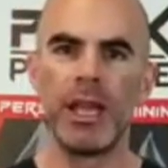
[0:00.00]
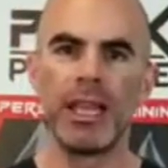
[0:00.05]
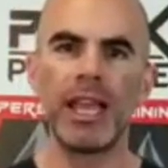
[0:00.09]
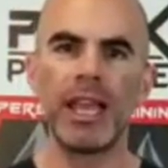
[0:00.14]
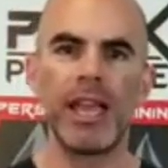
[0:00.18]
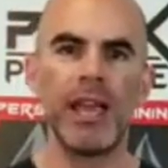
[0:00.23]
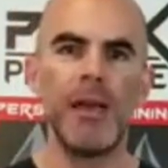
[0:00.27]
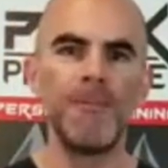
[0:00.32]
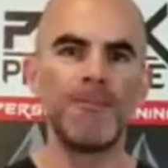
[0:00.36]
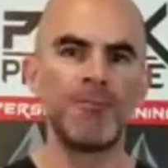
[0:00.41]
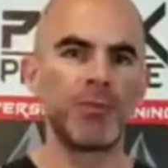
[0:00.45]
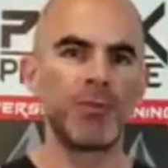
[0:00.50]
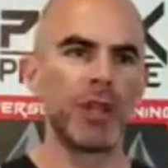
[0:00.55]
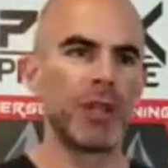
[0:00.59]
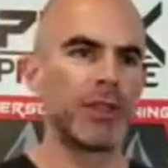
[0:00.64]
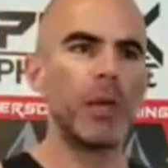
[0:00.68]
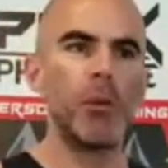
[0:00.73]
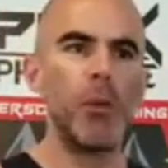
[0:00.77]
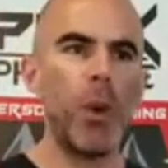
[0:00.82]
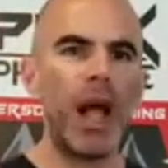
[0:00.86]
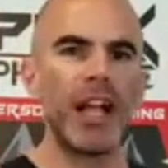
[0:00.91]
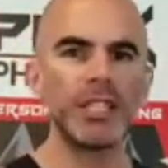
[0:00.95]
Like,
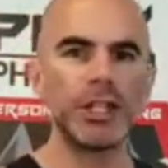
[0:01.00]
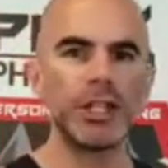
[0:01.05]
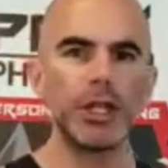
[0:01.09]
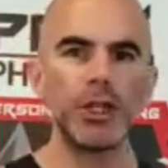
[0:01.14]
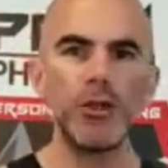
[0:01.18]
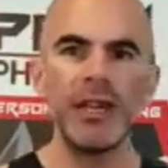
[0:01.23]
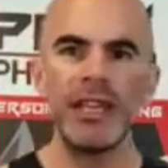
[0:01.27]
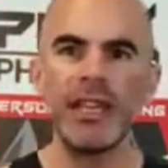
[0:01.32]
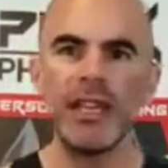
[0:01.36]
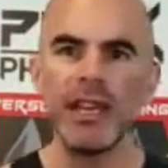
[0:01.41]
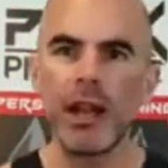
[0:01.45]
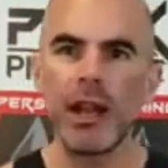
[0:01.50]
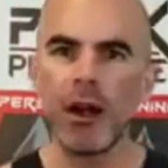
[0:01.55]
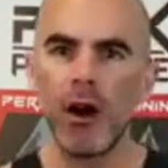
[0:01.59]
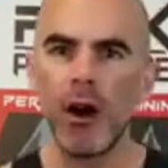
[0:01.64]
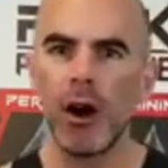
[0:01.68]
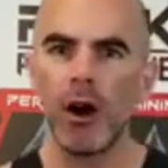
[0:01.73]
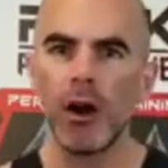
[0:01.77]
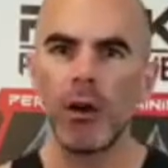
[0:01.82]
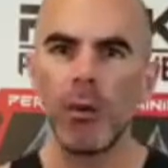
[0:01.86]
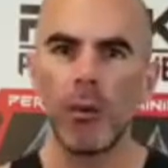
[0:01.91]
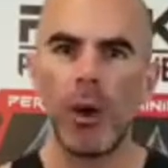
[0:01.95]
then why should you eat it at
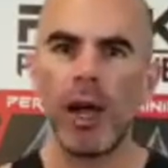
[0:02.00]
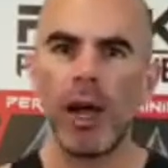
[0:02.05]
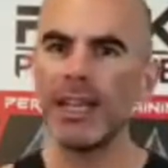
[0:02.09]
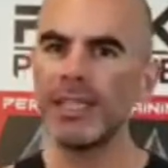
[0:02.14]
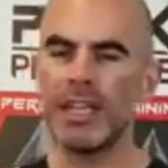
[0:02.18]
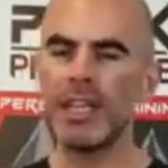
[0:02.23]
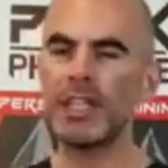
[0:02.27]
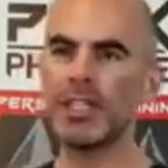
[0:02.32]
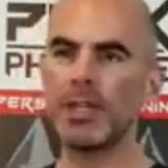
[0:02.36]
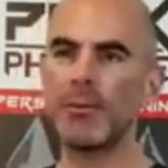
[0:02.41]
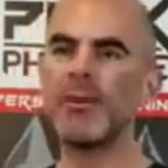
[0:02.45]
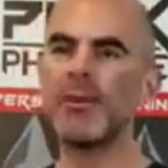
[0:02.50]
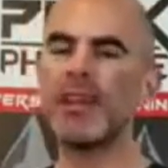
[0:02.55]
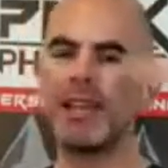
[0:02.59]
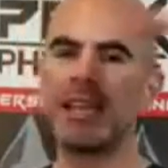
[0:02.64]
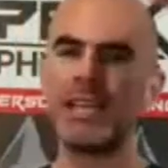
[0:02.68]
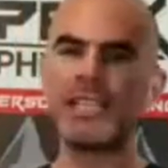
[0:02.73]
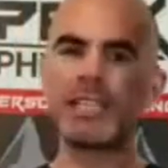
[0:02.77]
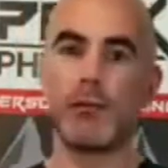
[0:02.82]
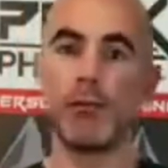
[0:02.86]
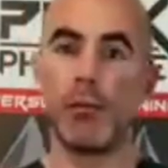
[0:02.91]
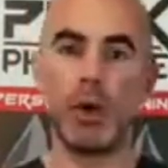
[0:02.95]
all? Why? It should be a
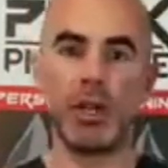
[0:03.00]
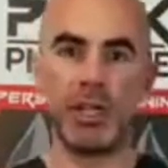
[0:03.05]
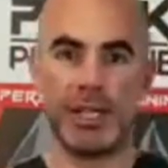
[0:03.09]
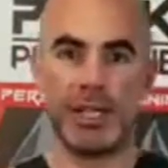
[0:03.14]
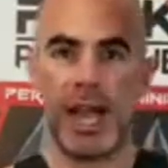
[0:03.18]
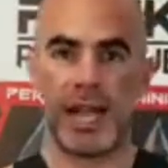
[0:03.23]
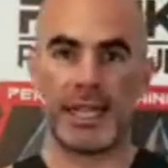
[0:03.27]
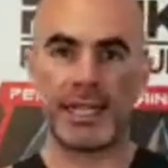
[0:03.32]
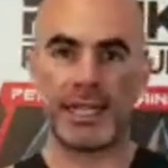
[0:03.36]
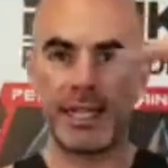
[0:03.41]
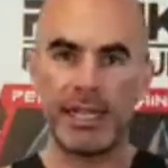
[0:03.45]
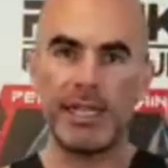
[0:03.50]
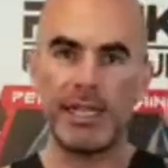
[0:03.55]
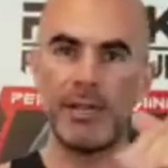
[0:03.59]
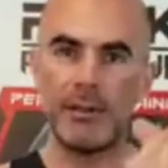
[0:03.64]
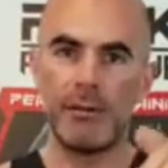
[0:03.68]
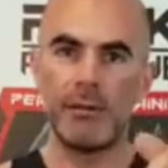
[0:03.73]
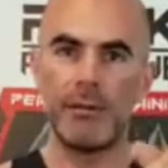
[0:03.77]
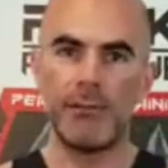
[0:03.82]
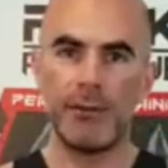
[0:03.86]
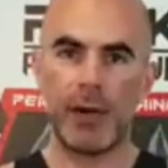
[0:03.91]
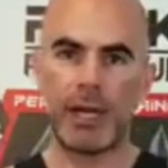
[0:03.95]
list of what not to
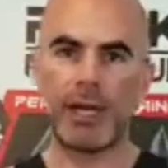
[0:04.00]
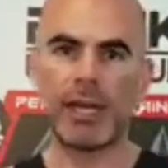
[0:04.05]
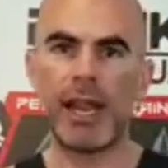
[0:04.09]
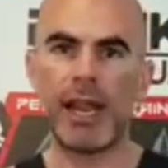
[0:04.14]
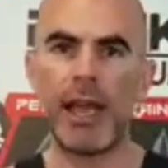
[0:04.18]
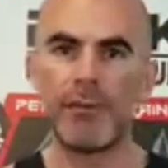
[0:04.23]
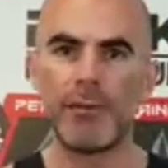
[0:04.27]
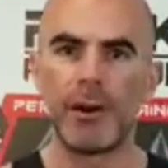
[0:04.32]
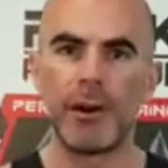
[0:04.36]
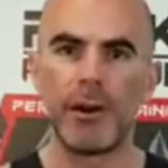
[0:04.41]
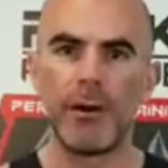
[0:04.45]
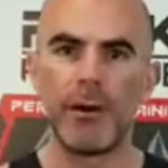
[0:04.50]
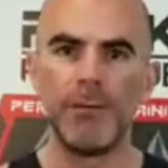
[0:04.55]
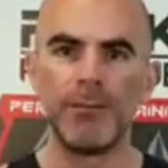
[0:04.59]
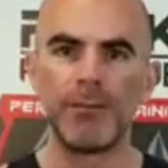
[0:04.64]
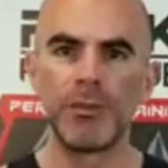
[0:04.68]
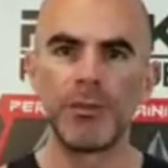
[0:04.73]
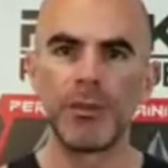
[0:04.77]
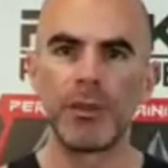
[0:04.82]
eat fucking ever.